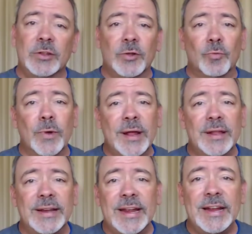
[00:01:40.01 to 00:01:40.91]
you
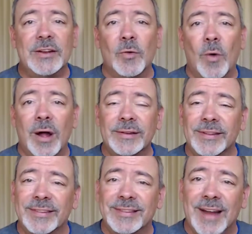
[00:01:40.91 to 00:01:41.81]
really need to want
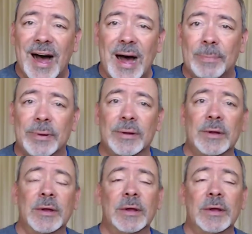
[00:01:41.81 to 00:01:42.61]
to stop.